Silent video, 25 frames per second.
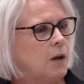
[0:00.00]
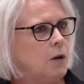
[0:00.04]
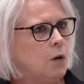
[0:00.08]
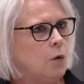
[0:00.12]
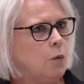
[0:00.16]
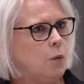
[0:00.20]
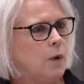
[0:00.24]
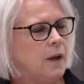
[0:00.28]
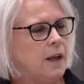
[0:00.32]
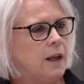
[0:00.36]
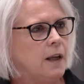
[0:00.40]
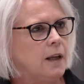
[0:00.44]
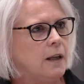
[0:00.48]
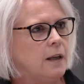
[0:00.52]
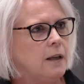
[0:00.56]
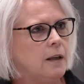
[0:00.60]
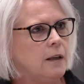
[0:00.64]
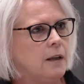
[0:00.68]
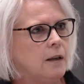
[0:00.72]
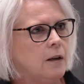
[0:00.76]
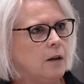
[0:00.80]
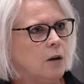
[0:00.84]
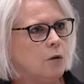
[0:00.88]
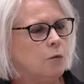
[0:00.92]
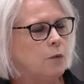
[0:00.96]

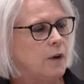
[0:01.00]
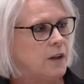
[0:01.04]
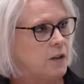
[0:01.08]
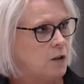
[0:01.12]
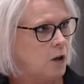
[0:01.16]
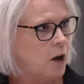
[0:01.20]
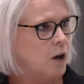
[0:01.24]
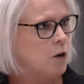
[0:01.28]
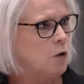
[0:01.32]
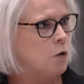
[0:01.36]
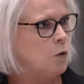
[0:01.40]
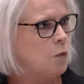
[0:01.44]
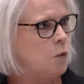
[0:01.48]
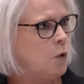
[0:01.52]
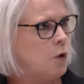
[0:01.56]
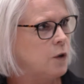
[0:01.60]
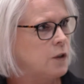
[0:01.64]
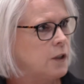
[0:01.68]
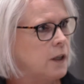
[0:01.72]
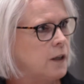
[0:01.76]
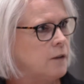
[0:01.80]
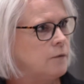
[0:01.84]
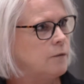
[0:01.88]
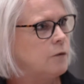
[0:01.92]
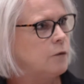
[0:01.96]
We recycle
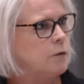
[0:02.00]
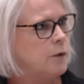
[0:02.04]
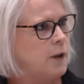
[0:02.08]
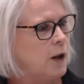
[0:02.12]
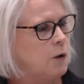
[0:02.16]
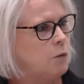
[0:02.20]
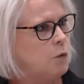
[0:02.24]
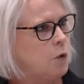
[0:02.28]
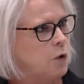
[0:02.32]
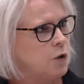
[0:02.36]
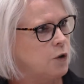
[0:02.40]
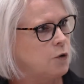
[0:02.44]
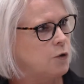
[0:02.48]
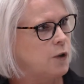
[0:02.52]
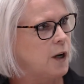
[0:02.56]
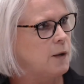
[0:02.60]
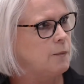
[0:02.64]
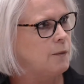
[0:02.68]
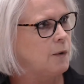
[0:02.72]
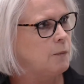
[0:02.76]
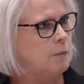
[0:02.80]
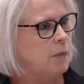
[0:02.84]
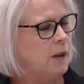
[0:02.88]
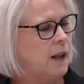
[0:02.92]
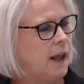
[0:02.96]
water with our water
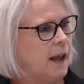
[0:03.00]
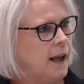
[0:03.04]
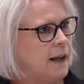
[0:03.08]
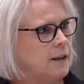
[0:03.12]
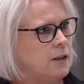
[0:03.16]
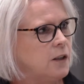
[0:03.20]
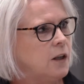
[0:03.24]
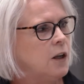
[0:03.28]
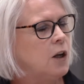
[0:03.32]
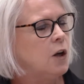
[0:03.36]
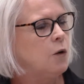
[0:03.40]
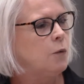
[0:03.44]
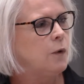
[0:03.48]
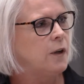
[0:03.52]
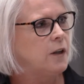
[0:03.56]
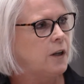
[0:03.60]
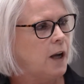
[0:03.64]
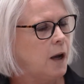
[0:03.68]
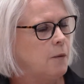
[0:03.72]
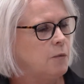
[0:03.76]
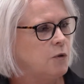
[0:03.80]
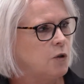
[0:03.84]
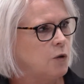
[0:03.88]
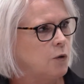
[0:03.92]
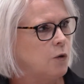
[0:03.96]
treatment plant. We
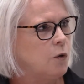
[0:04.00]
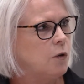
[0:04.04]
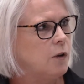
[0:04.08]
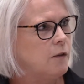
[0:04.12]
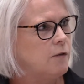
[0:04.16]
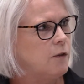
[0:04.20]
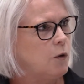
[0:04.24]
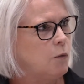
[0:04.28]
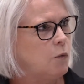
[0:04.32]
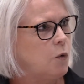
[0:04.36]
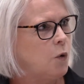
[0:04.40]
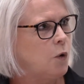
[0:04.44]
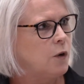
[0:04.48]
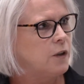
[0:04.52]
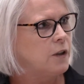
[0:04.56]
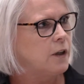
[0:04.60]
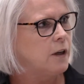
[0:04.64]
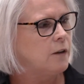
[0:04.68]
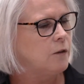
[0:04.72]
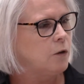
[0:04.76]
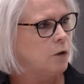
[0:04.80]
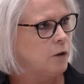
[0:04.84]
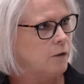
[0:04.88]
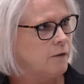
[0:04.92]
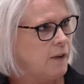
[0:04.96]
capture all of the
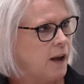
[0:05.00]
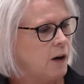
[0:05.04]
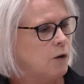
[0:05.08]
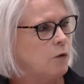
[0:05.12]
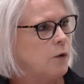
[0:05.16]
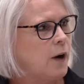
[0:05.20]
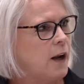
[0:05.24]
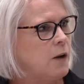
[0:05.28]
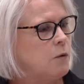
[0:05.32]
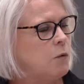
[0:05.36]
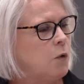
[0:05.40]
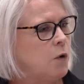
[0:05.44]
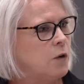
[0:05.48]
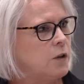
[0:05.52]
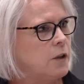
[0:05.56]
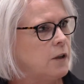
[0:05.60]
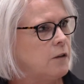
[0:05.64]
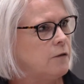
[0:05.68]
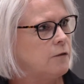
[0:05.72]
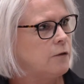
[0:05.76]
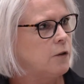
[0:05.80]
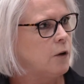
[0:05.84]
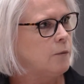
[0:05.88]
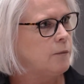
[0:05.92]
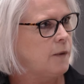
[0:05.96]
water, all of our grey water
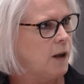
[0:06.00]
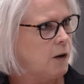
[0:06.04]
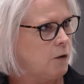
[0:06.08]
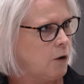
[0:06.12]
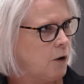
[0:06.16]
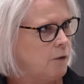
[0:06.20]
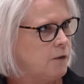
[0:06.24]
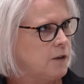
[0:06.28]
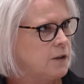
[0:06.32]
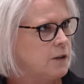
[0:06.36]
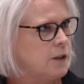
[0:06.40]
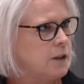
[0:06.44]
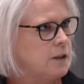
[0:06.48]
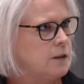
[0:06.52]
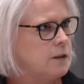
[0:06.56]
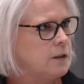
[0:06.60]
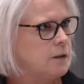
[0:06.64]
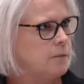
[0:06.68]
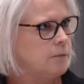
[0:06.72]
from our offices.